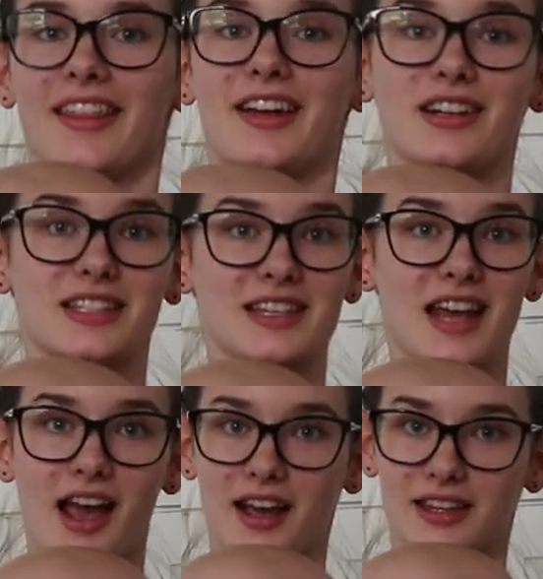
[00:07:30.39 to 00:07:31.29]
there's the
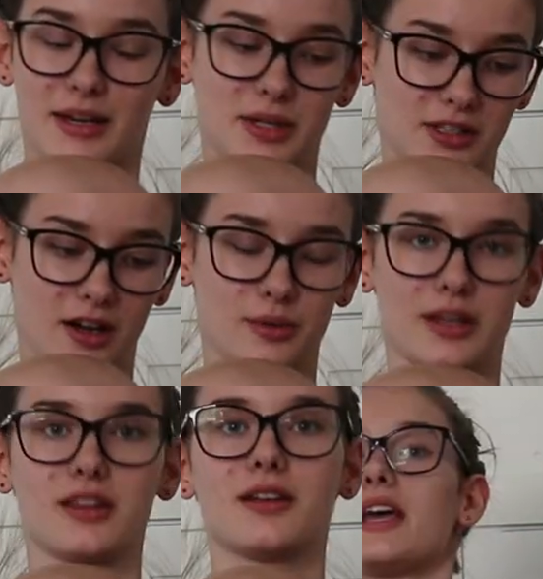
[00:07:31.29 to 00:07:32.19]
tag that we started with.